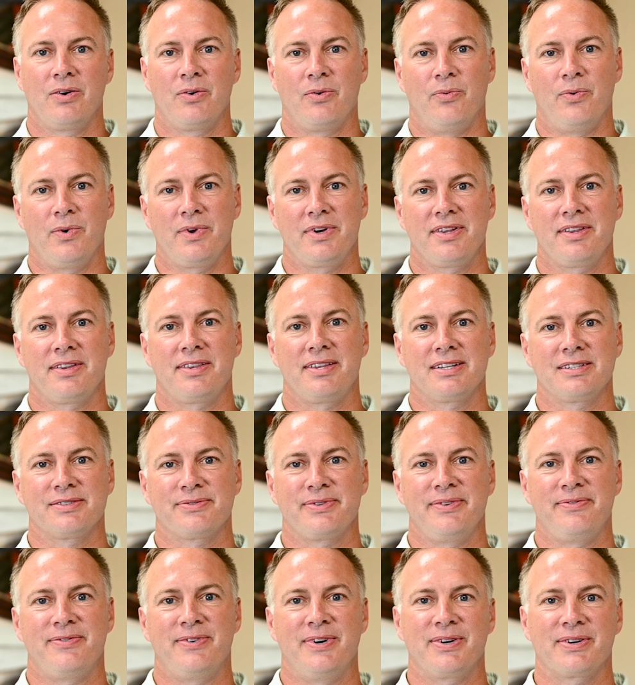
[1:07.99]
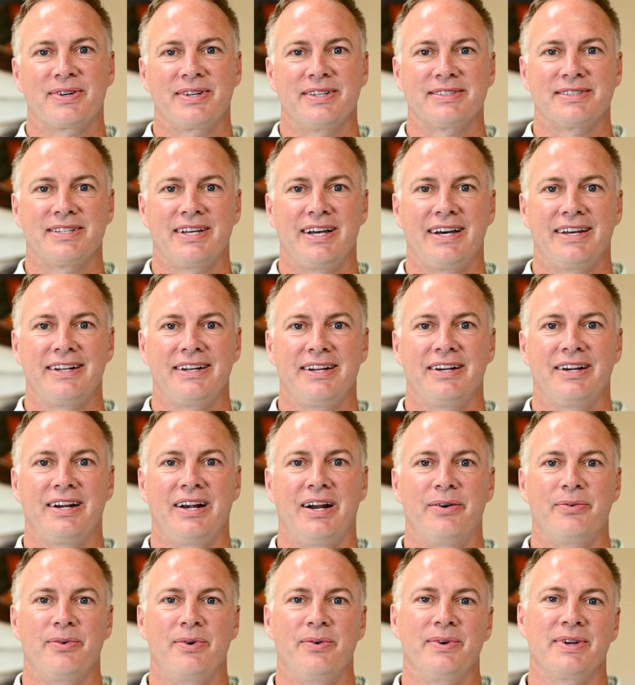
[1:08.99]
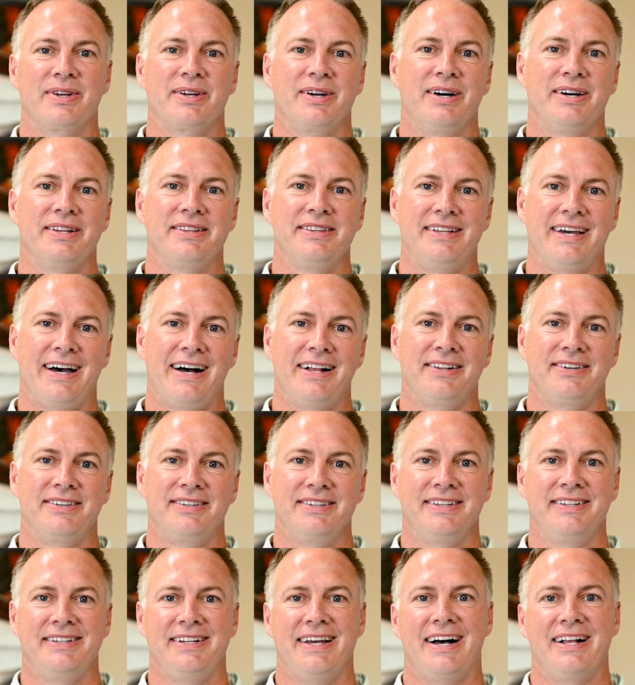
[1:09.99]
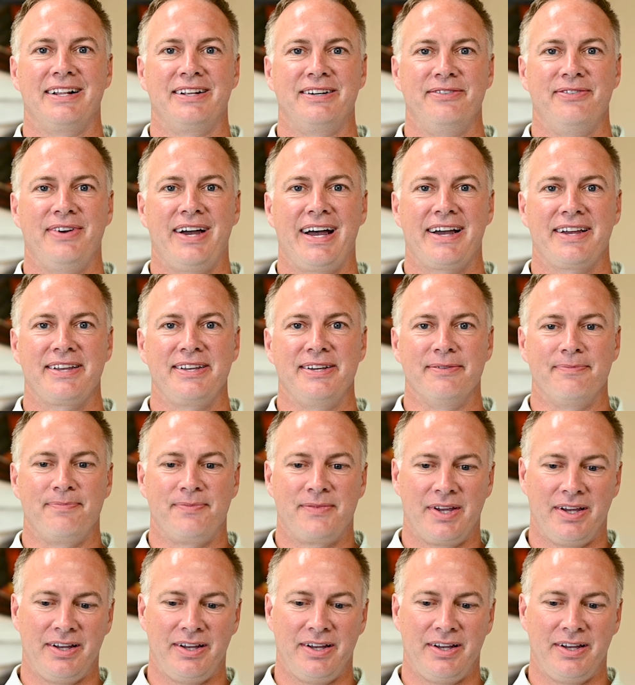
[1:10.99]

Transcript: One of the things we focus on are what we call dollar to dollar value.